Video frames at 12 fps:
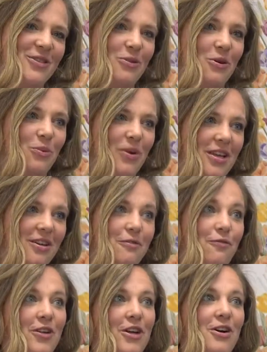school, we could
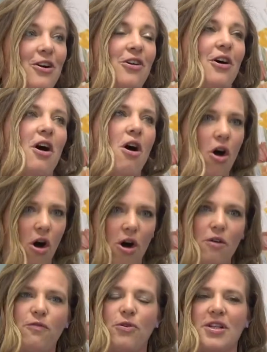fill
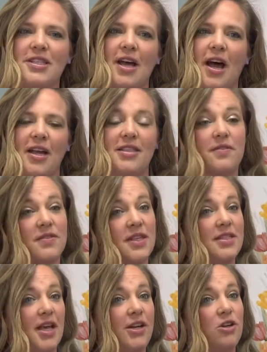all four sides of
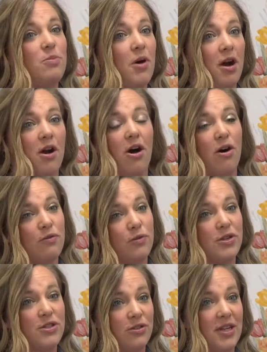Centennial Park, all
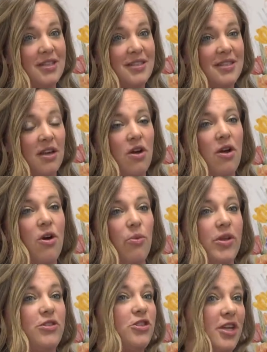four streets,
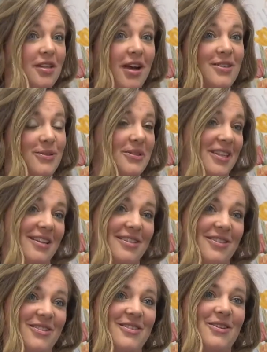with just high school
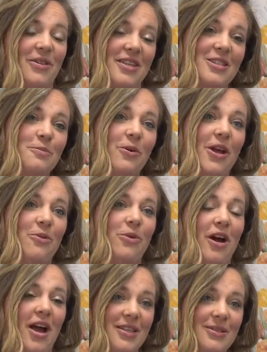dancers. So at this point,
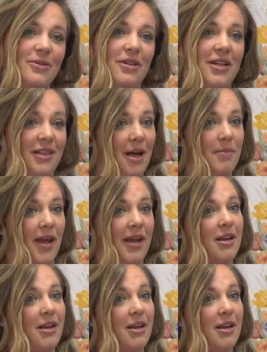we're high school and alumni